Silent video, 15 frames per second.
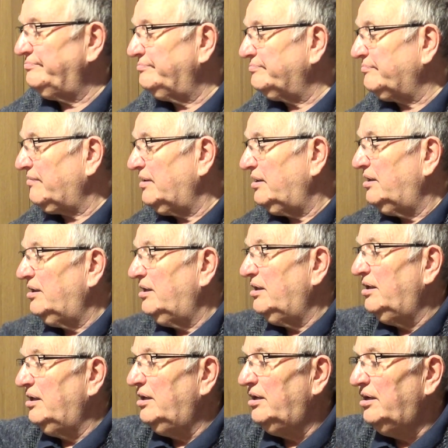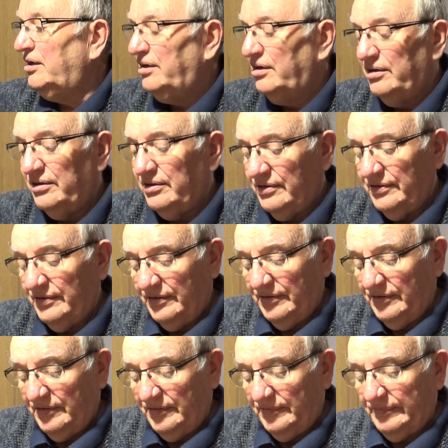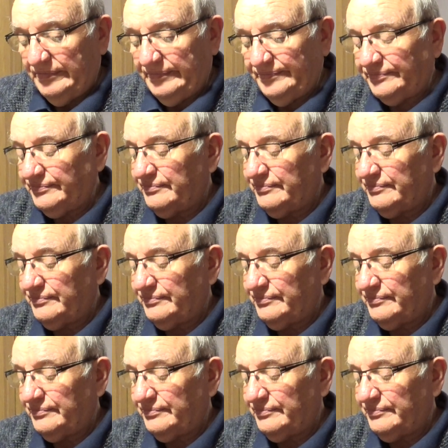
[no speech]